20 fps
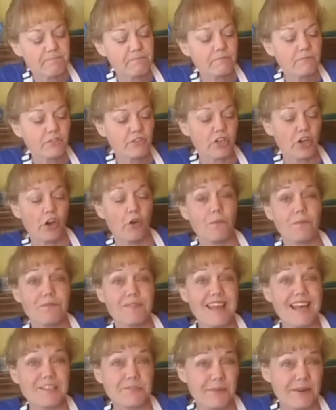So
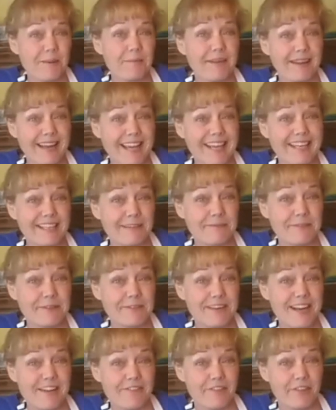that's what I'm going to end up doing
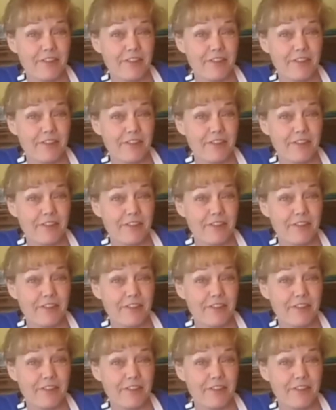after the